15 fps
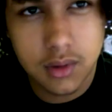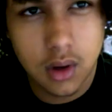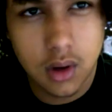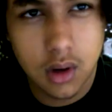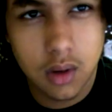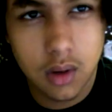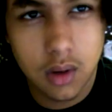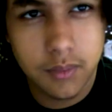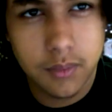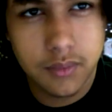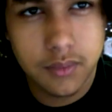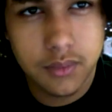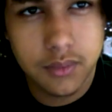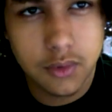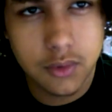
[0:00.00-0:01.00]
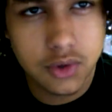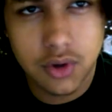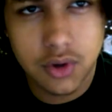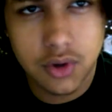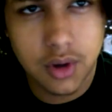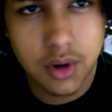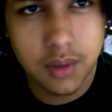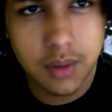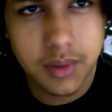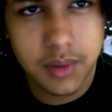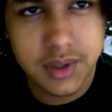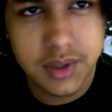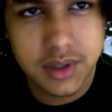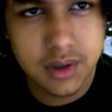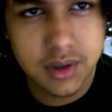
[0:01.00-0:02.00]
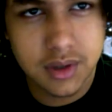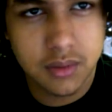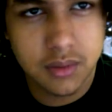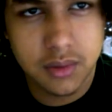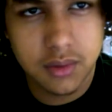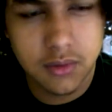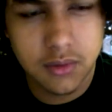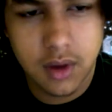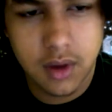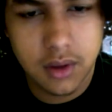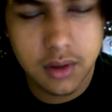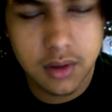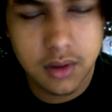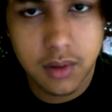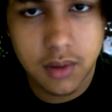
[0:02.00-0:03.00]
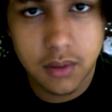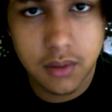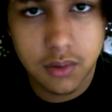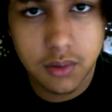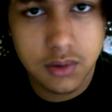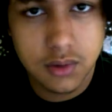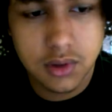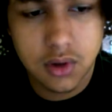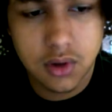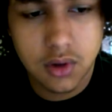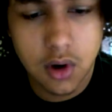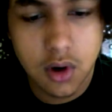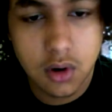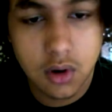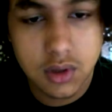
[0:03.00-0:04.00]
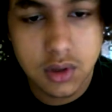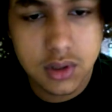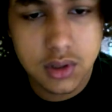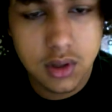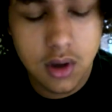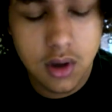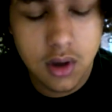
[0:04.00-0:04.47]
hung up or strung up as an example and to be violated by the birds and the dogs.